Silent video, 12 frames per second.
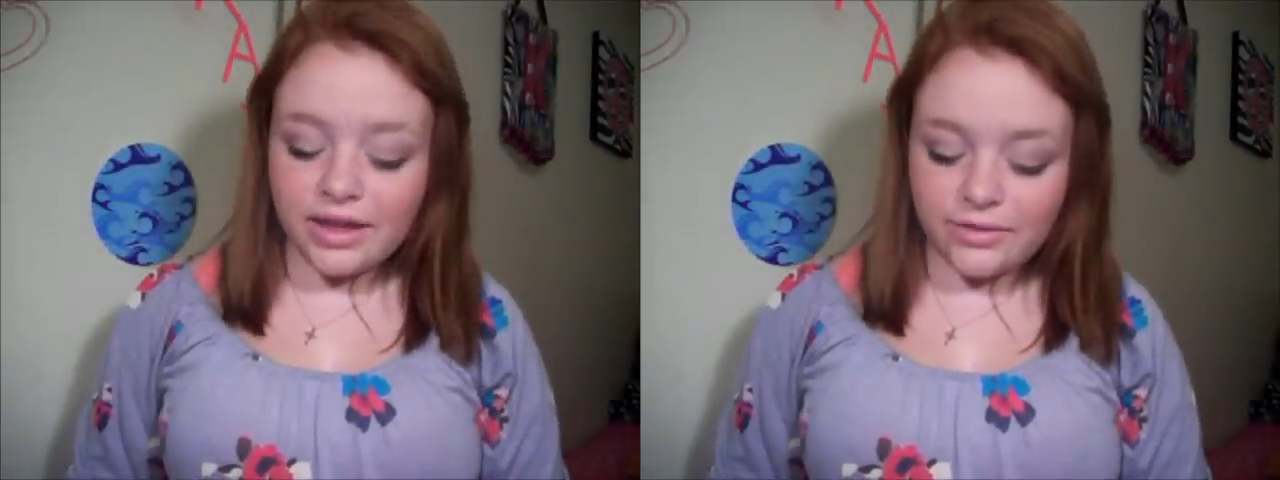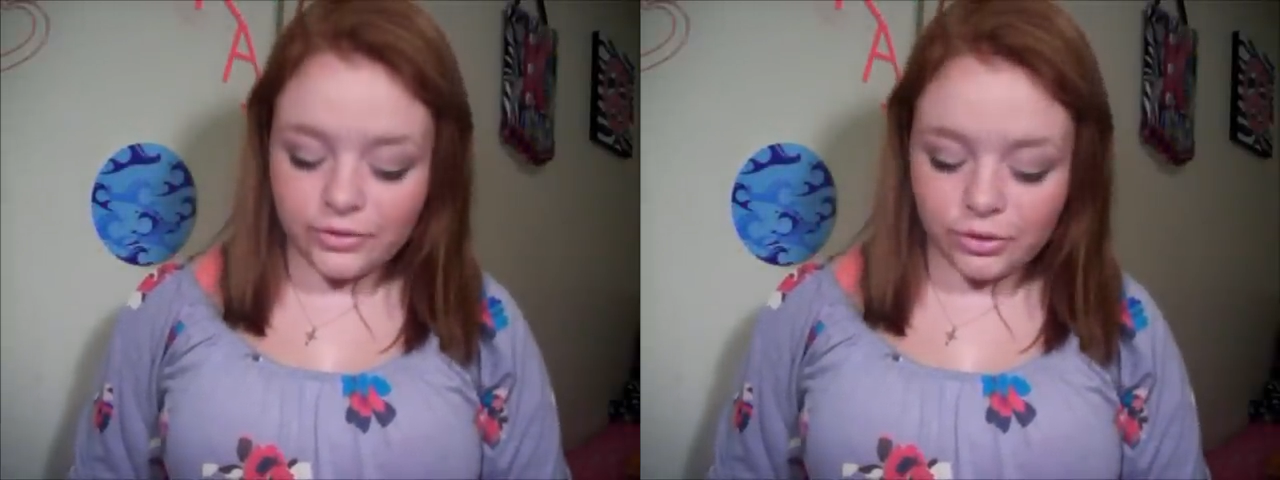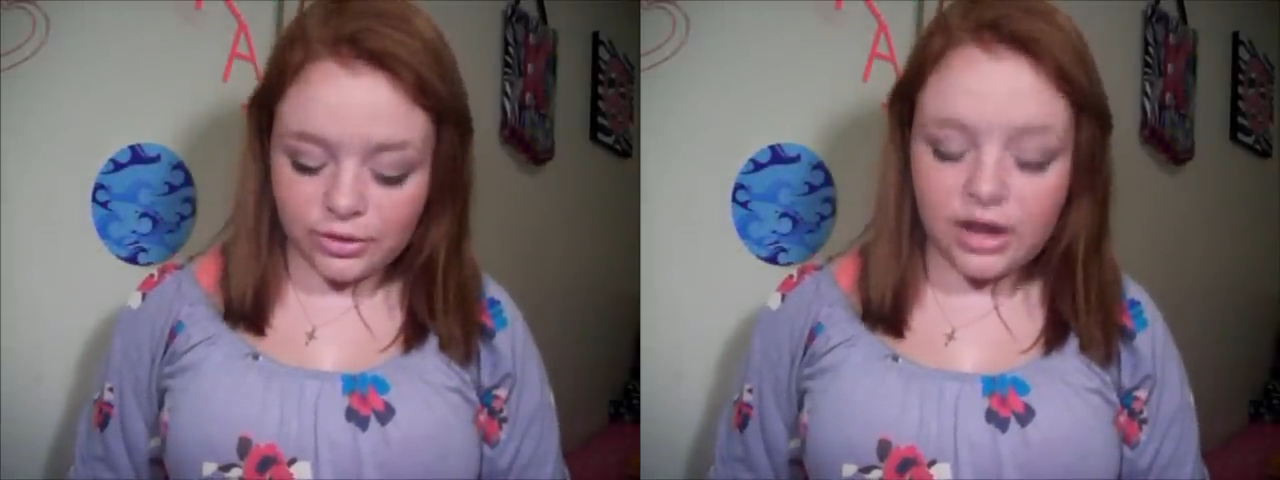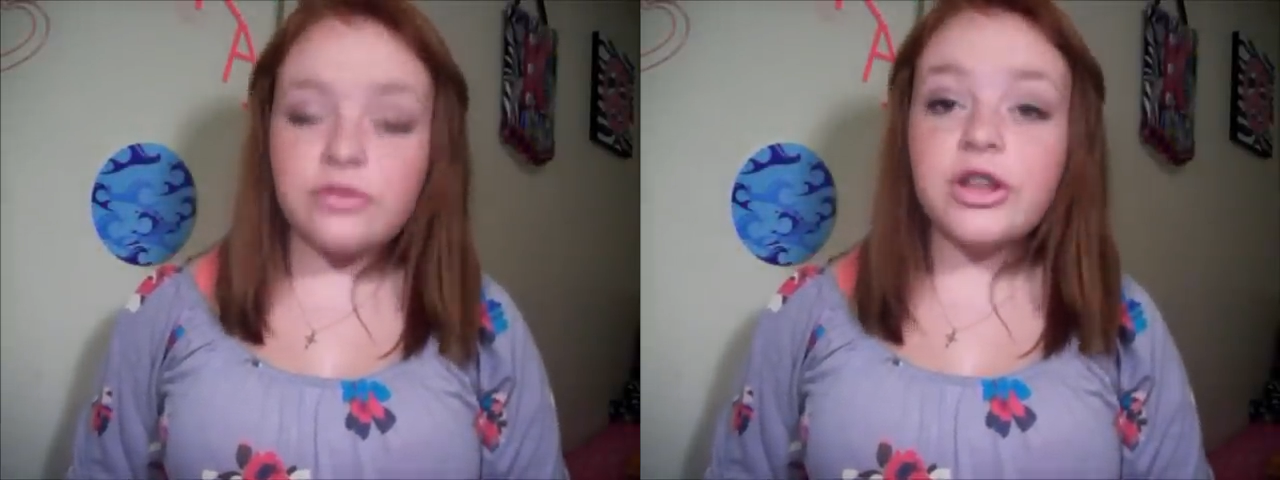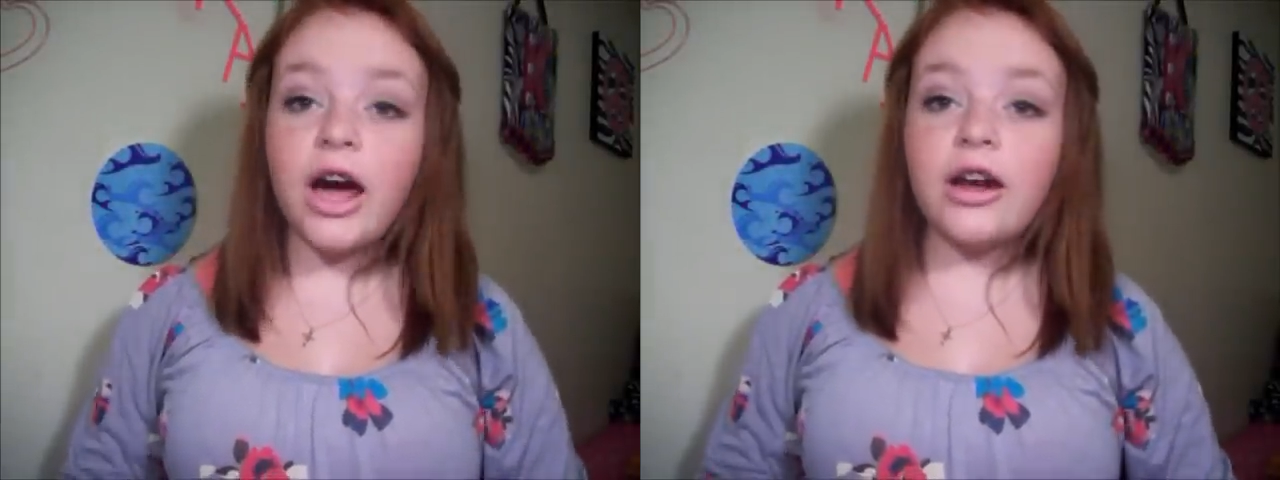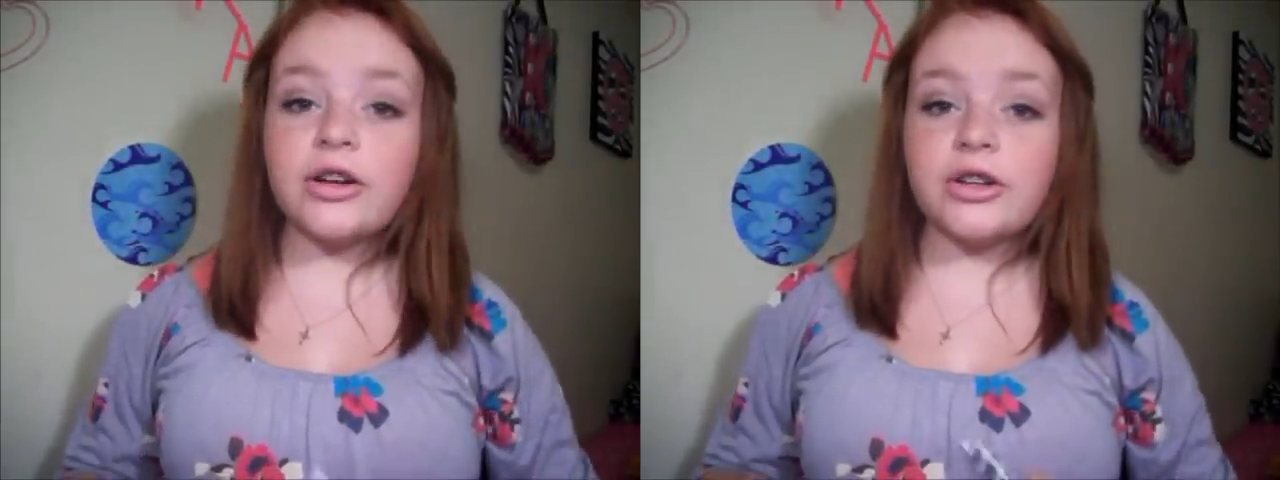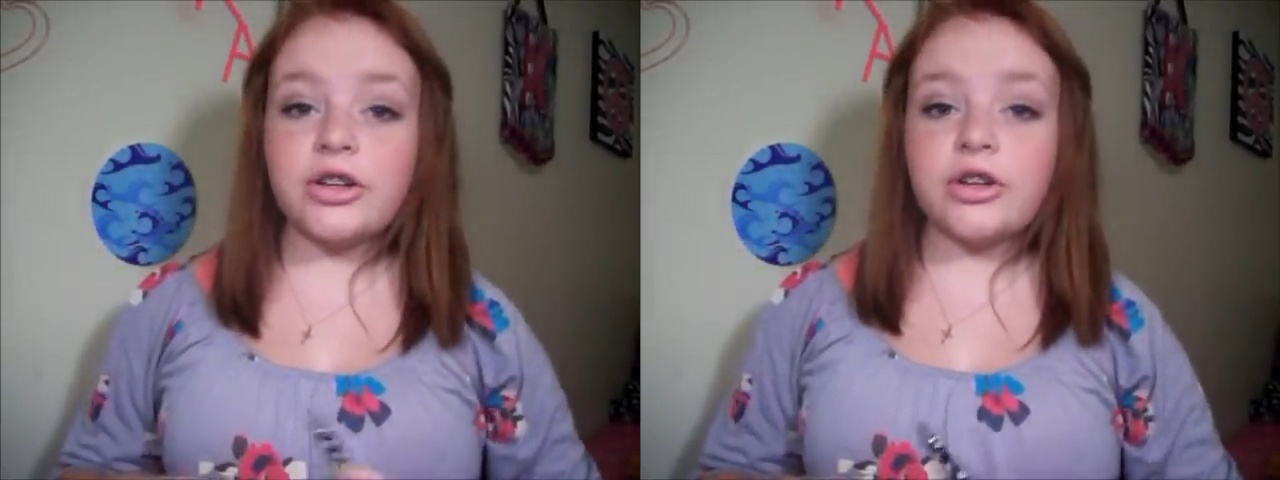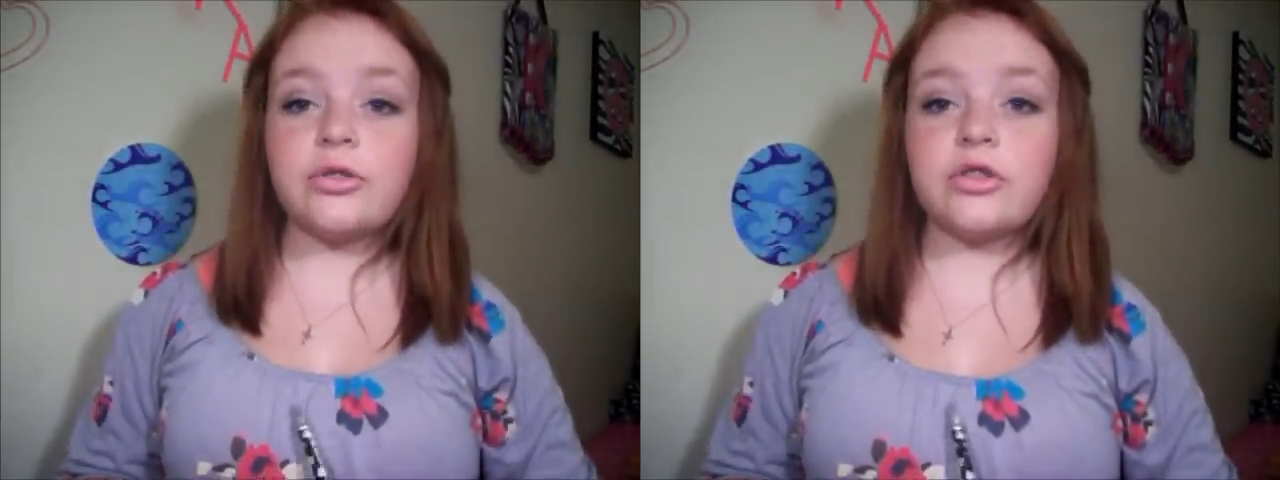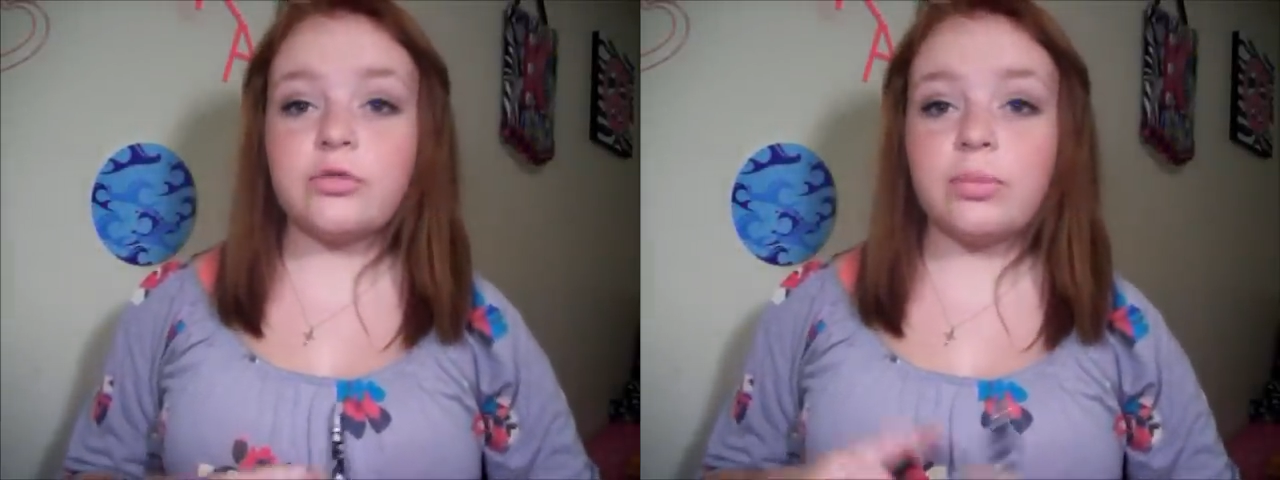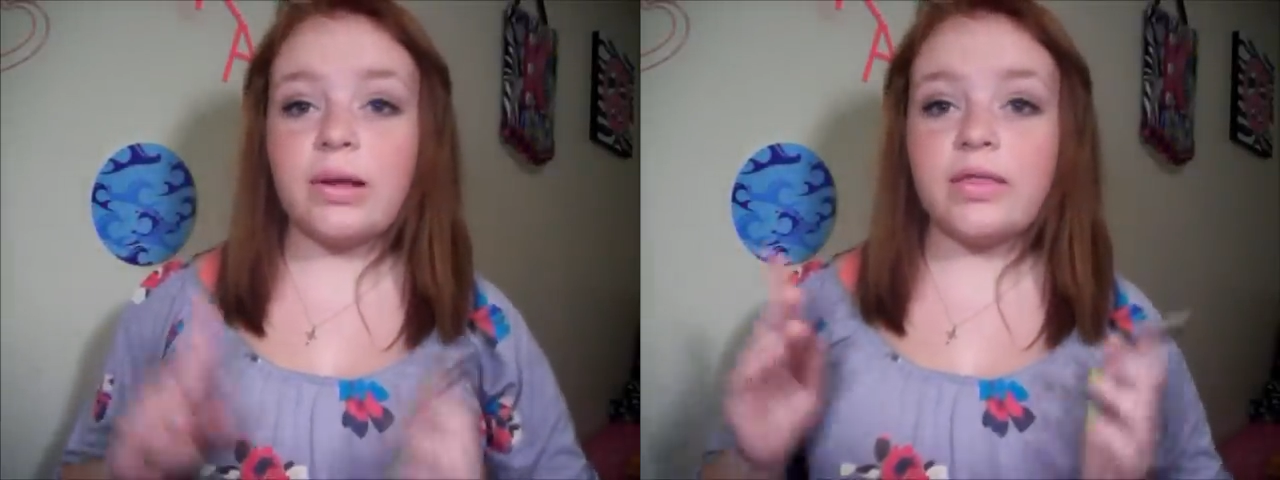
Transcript: if you have not already noticed by the